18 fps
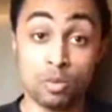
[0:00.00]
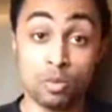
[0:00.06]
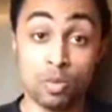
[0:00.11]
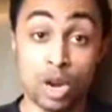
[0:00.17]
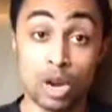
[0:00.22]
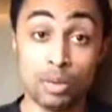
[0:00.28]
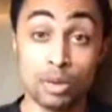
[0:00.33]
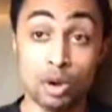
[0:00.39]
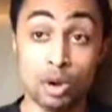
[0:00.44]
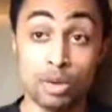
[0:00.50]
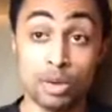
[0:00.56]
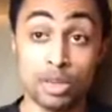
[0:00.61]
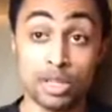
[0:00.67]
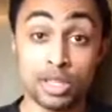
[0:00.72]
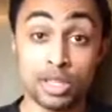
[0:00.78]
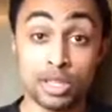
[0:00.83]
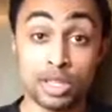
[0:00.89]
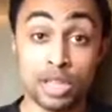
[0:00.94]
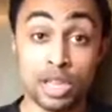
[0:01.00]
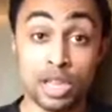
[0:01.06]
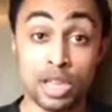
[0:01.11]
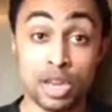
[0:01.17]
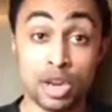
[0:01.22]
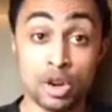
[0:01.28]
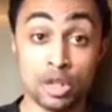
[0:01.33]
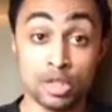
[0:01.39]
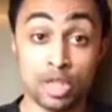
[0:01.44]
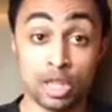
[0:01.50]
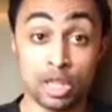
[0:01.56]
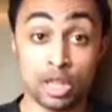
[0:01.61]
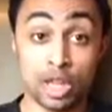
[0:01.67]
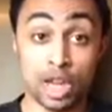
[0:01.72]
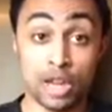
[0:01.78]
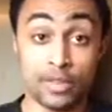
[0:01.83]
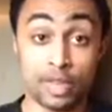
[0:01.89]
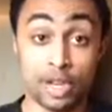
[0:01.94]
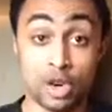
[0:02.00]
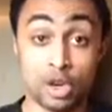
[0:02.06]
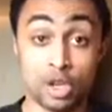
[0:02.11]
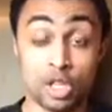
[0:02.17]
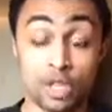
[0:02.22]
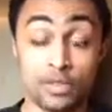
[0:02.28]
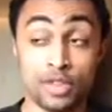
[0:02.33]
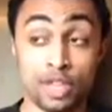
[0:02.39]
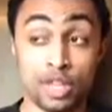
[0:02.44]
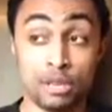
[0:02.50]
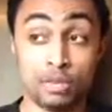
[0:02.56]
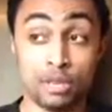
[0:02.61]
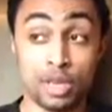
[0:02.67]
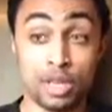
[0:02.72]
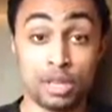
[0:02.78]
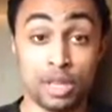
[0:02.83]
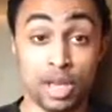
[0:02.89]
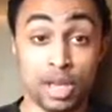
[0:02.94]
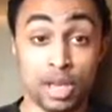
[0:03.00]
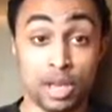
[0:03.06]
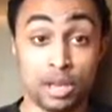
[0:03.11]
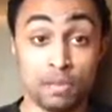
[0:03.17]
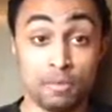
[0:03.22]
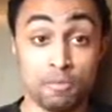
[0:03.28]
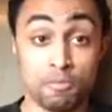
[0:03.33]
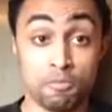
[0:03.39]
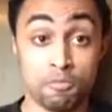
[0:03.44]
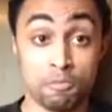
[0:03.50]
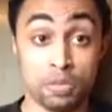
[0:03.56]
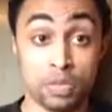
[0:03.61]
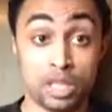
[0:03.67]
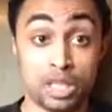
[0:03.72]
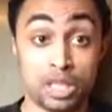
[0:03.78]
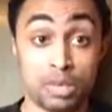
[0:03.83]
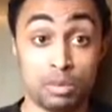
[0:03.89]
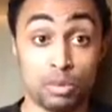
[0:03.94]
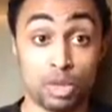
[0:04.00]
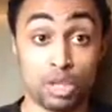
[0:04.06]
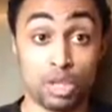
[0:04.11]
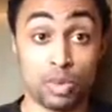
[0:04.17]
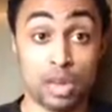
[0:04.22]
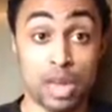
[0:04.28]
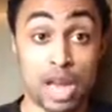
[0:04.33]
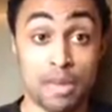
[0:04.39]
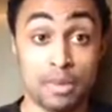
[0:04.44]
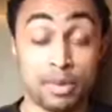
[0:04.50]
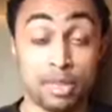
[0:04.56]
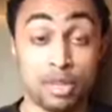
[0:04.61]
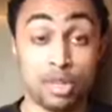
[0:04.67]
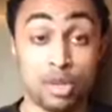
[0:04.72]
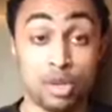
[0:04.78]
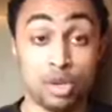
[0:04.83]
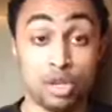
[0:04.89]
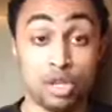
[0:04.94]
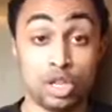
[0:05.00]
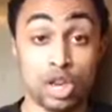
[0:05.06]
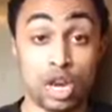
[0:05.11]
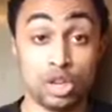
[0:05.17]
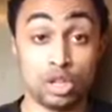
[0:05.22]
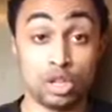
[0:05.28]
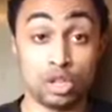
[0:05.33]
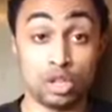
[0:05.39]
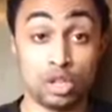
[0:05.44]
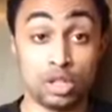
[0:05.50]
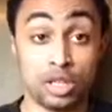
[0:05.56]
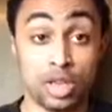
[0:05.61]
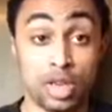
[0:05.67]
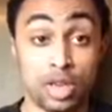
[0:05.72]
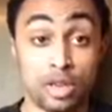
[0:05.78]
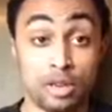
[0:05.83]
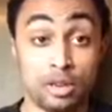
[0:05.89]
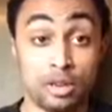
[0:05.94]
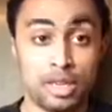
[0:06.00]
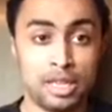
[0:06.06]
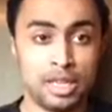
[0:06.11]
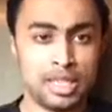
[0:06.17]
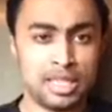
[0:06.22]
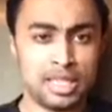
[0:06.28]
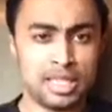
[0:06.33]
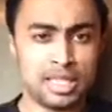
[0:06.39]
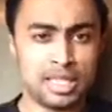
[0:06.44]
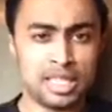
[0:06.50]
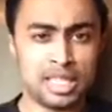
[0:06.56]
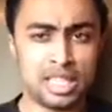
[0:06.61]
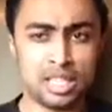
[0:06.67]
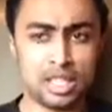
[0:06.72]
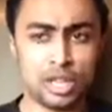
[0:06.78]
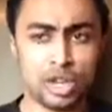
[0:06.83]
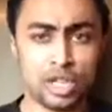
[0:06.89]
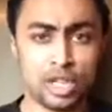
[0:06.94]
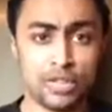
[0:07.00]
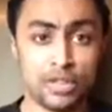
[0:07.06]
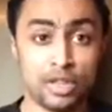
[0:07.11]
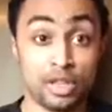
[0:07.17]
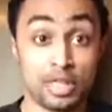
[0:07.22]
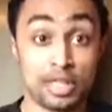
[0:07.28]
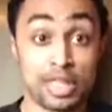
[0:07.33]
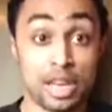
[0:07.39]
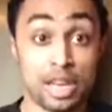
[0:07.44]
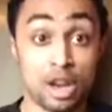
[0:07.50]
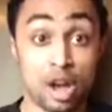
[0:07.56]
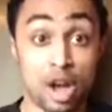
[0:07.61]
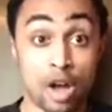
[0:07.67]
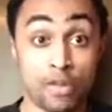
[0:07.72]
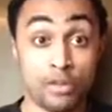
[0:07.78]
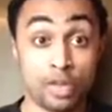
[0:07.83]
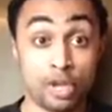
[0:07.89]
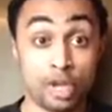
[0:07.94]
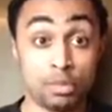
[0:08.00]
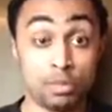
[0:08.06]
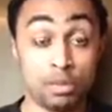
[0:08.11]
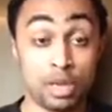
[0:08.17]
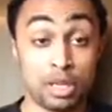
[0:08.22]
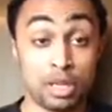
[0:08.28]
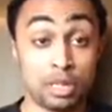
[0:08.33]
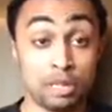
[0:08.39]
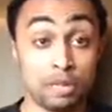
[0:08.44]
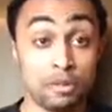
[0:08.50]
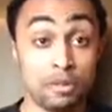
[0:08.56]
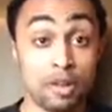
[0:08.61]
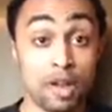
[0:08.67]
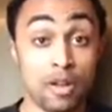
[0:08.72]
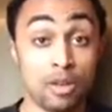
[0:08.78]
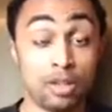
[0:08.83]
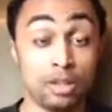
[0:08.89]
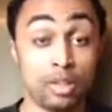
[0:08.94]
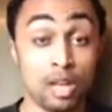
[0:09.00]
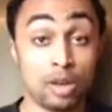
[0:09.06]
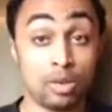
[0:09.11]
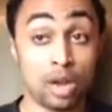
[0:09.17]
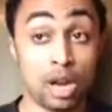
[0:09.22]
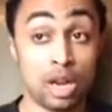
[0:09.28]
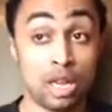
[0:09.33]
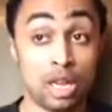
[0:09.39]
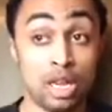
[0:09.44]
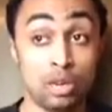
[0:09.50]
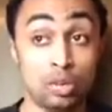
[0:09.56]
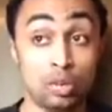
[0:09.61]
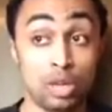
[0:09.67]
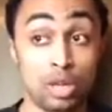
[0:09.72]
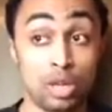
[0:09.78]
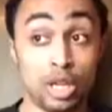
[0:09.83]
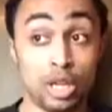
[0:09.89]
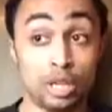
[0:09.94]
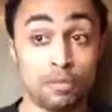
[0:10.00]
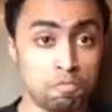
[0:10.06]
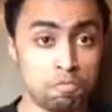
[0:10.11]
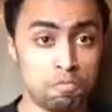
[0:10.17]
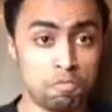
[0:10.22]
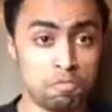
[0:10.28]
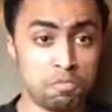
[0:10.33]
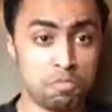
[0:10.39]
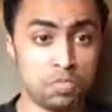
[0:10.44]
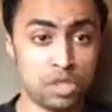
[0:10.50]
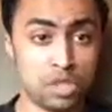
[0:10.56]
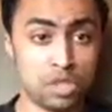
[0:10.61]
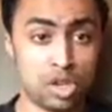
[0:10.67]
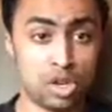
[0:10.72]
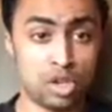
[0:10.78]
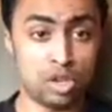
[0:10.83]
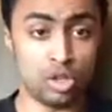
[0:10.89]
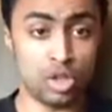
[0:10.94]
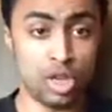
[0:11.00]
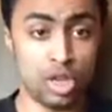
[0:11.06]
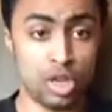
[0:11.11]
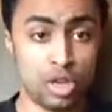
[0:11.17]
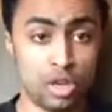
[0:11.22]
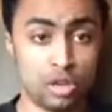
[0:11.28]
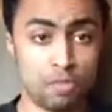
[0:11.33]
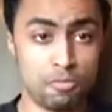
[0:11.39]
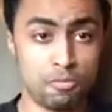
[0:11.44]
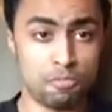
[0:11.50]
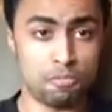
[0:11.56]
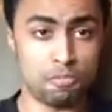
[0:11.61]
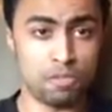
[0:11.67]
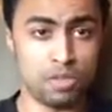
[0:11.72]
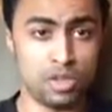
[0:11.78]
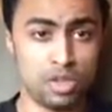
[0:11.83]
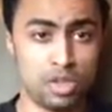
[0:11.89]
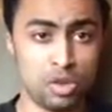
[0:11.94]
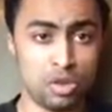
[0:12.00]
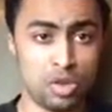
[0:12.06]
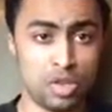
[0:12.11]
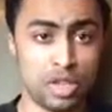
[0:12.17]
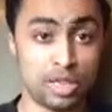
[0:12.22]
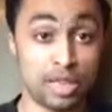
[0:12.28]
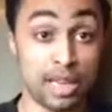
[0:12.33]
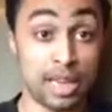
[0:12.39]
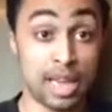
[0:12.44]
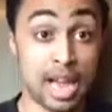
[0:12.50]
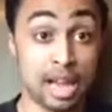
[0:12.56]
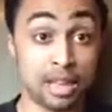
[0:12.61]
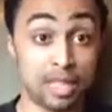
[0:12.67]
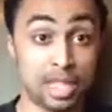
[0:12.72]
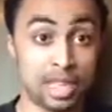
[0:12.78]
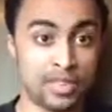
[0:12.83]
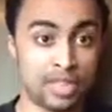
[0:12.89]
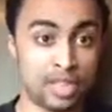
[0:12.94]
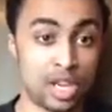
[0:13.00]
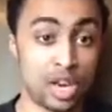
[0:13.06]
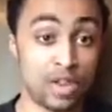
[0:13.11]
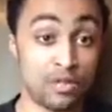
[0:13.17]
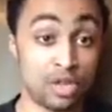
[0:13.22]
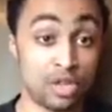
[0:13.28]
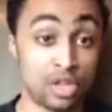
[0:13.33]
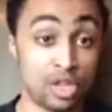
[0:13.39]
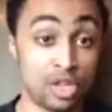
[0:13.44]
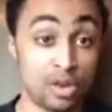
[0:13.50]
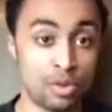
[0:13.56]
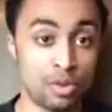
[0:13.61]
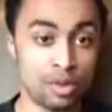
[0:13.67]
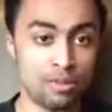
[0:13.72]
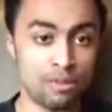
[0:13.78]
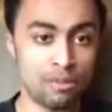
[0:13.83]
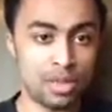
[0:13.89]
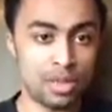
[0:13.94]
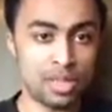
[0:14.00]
What I'm hoping to see here is like a lot of character development, like similar to what happened in The Good Doctor. Like, he starts off a little standoffish, but later on he will like start to like do things like outside of his comfort zone.